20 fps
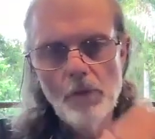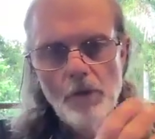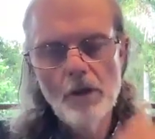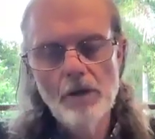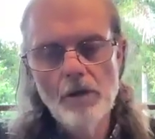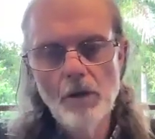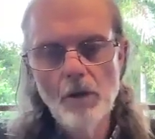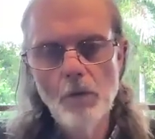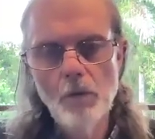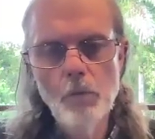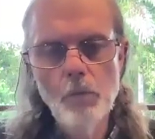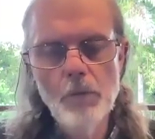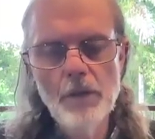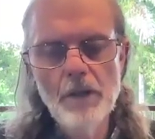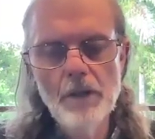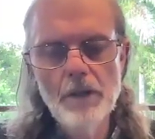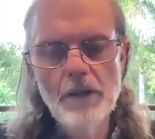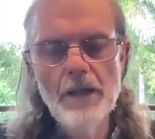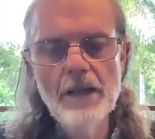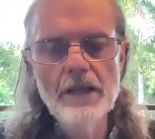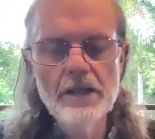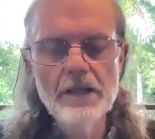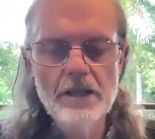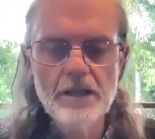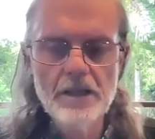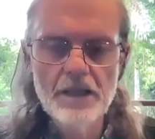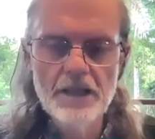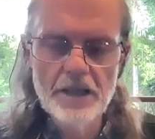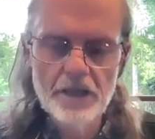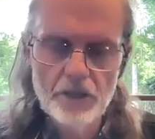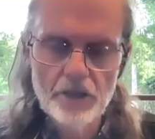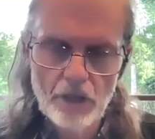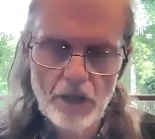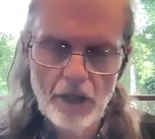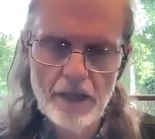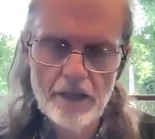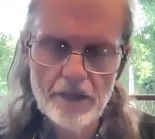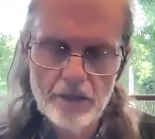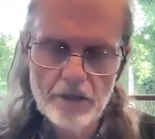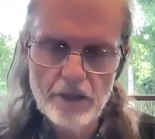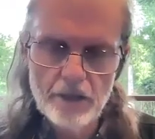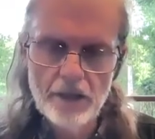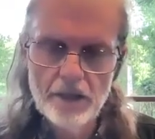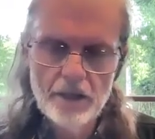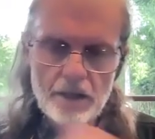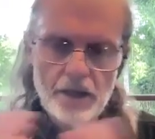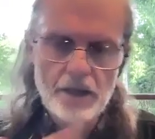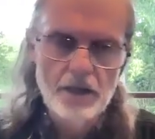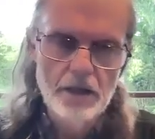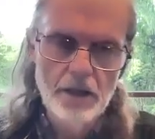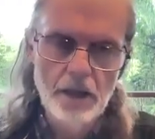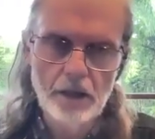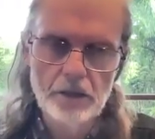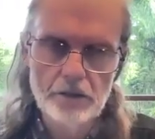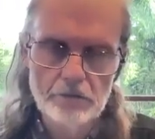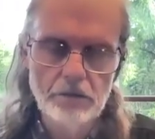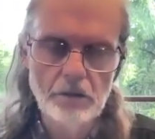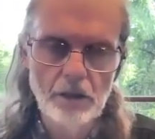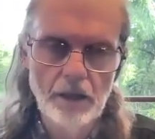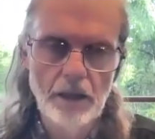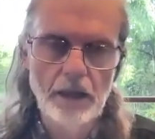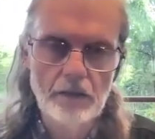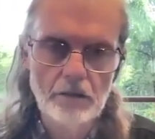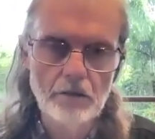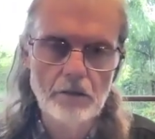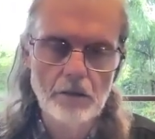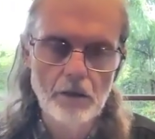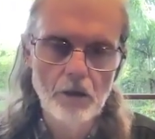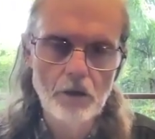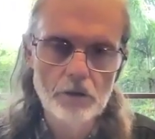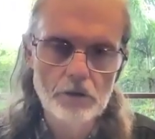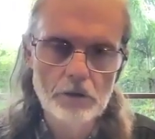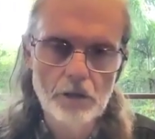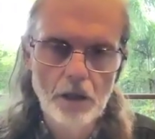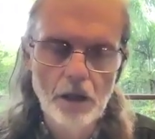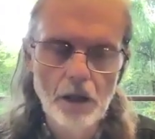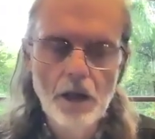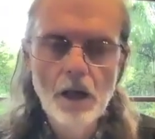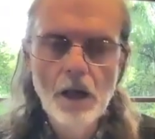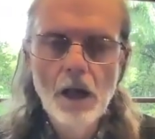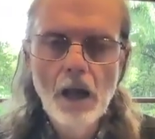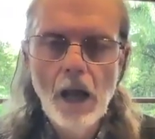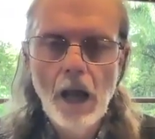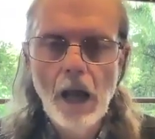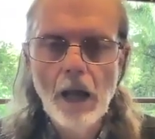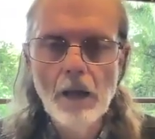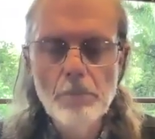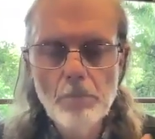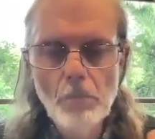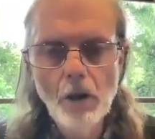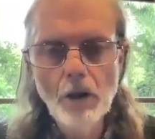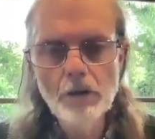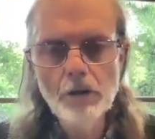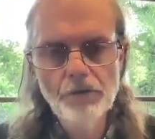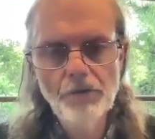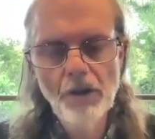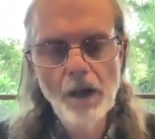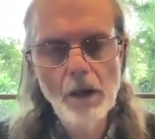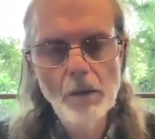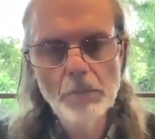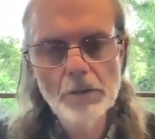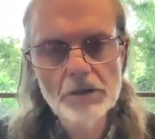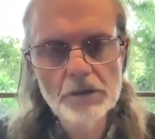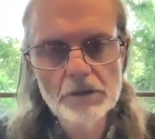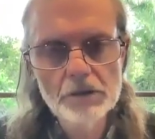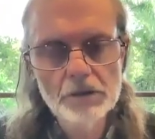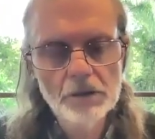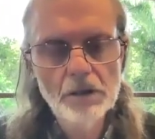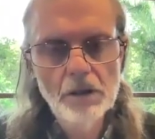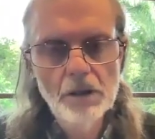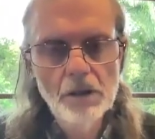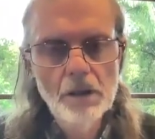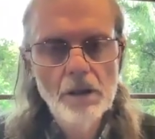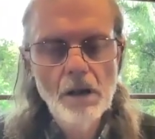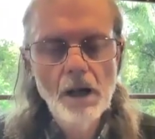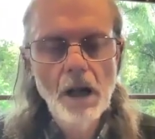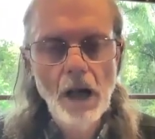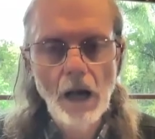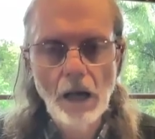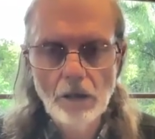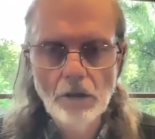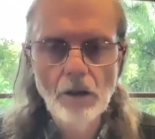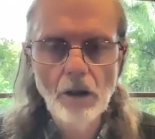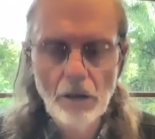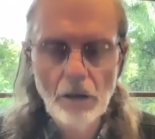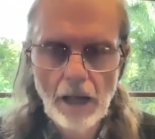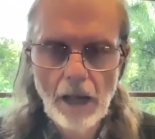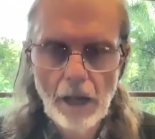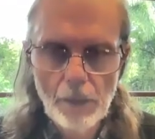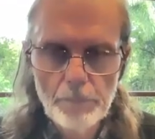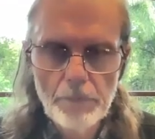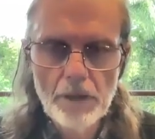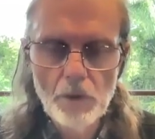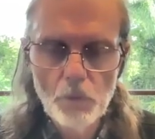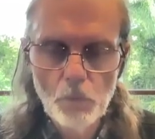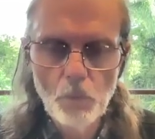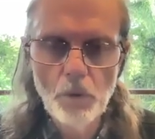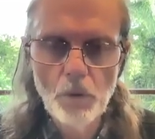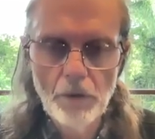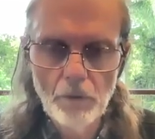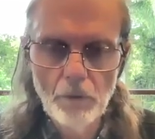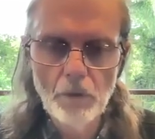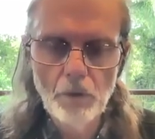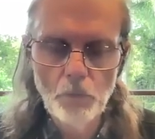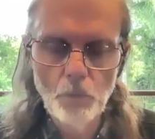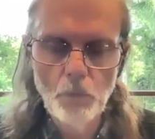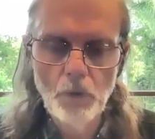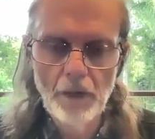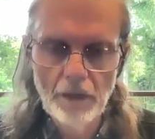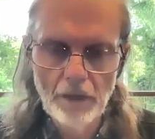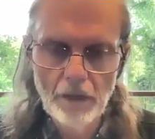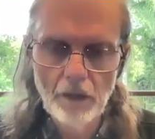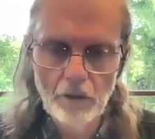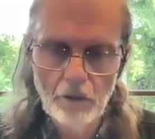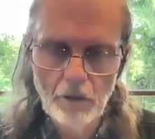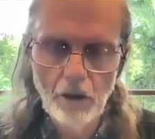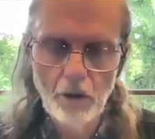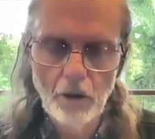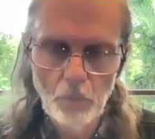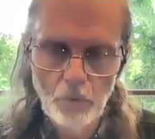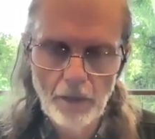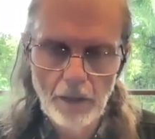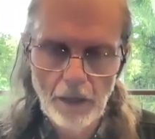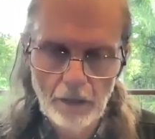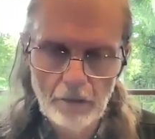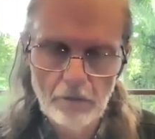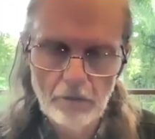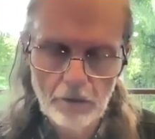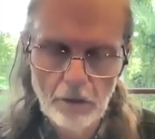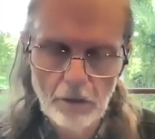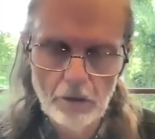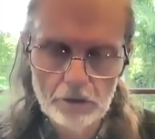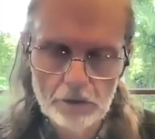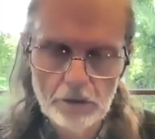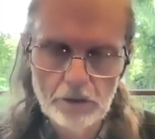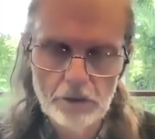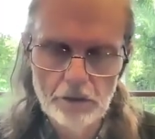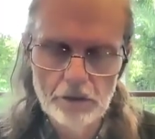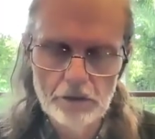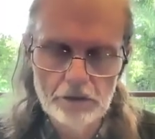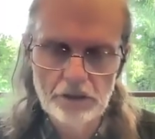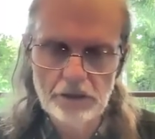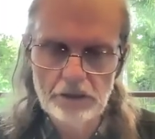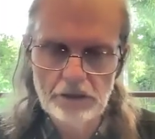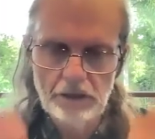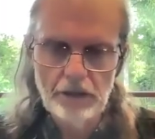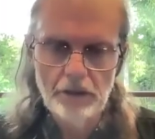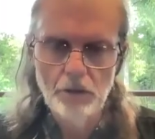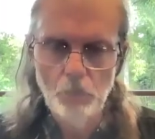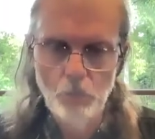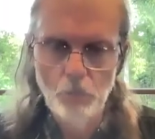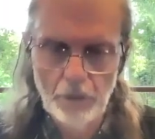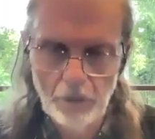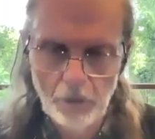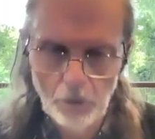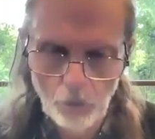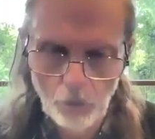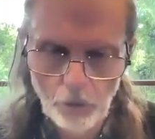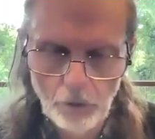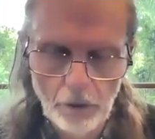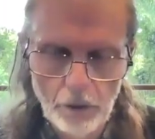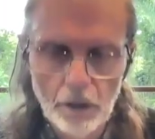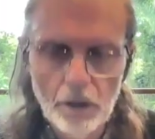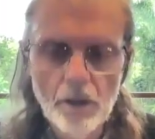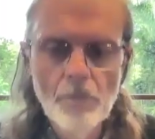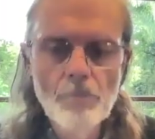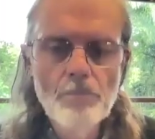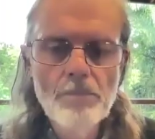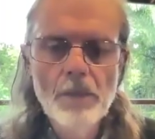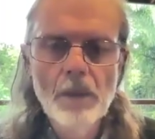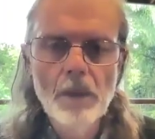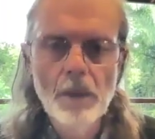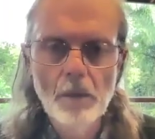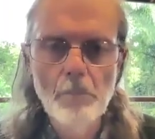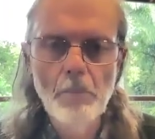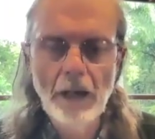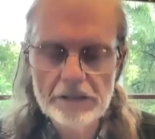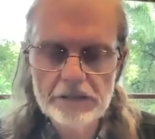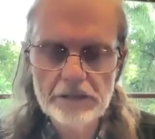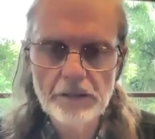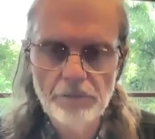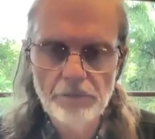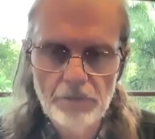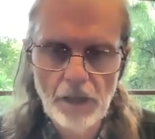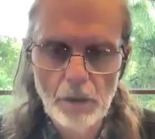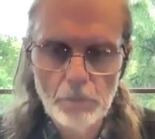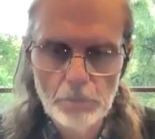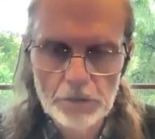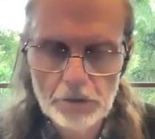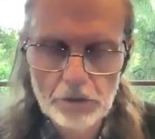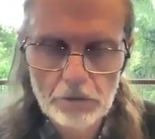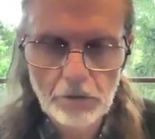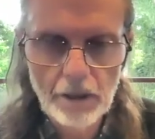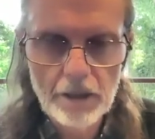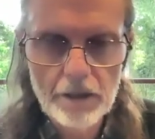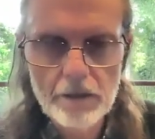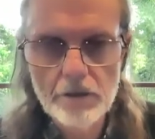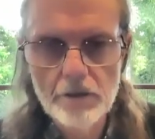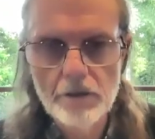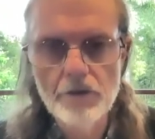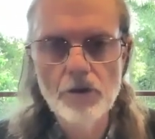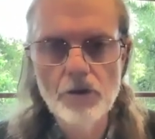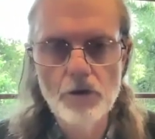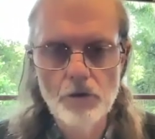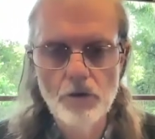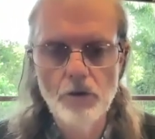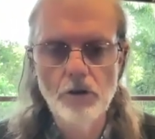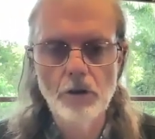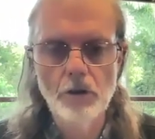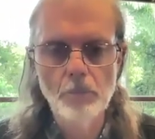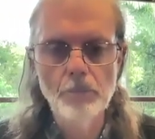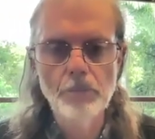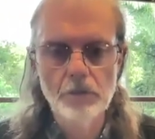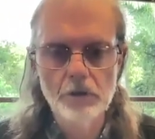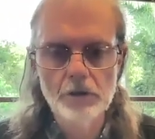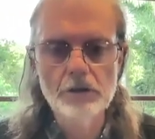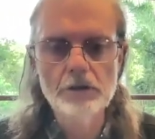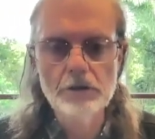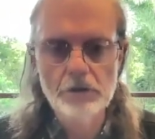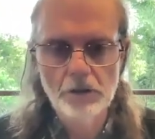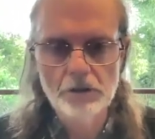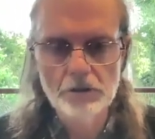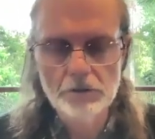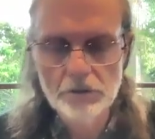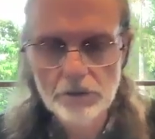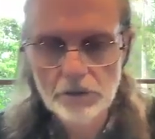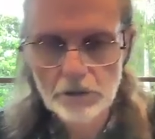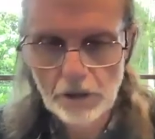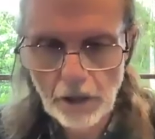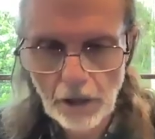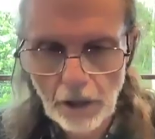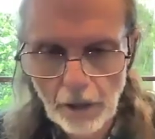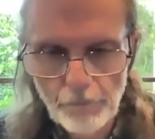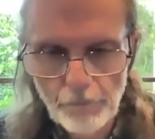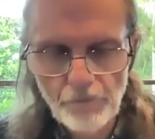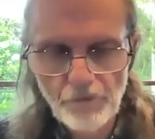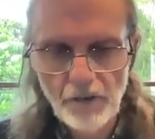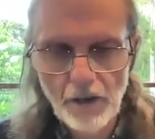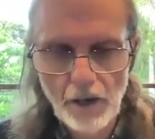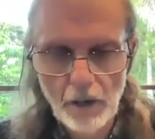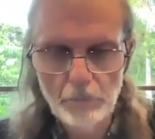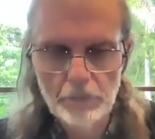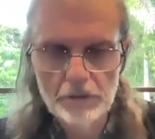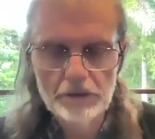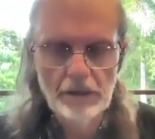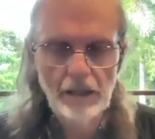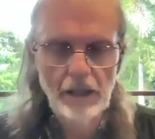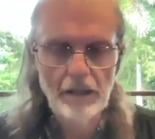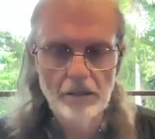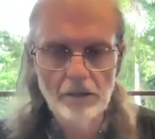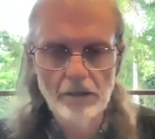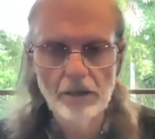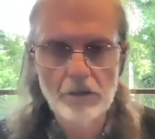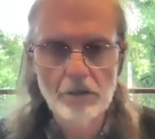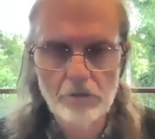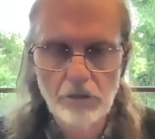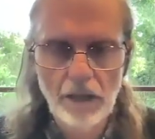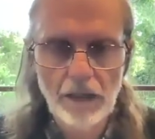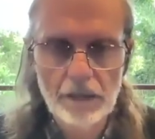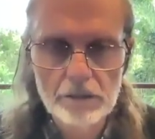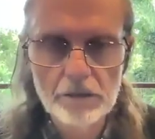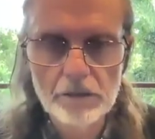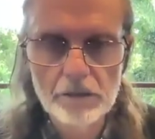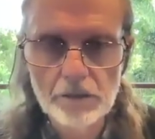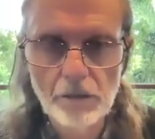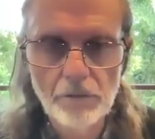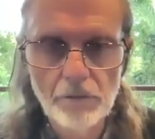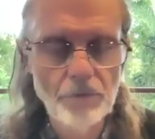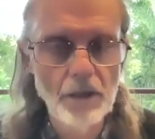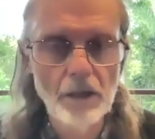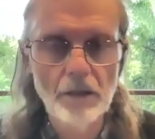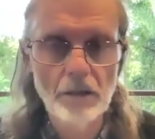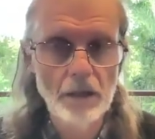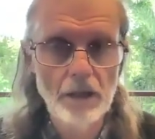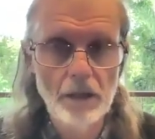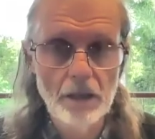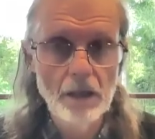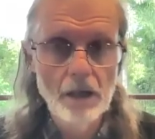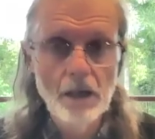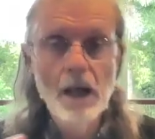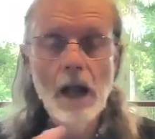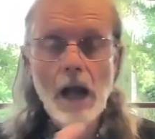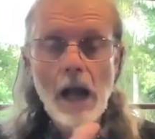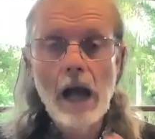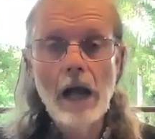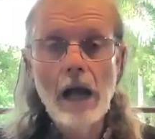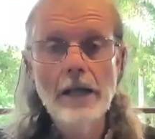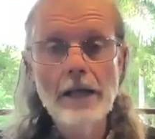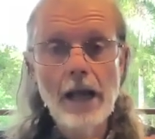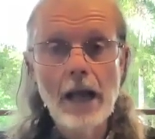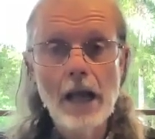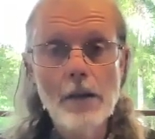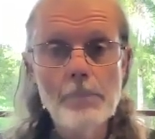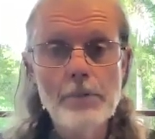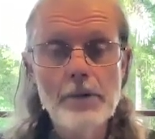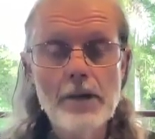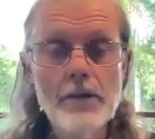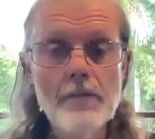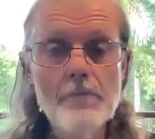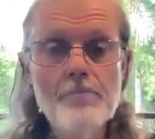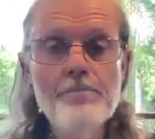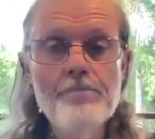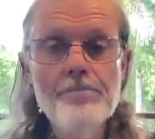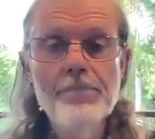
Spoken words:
need to see a change in industrial agriculture, and most farmers are not happy with where they're going with agriculture. You can see it with all the massive demonstrations in Europe, for instance. Farmers out in their tractors are very unhappy.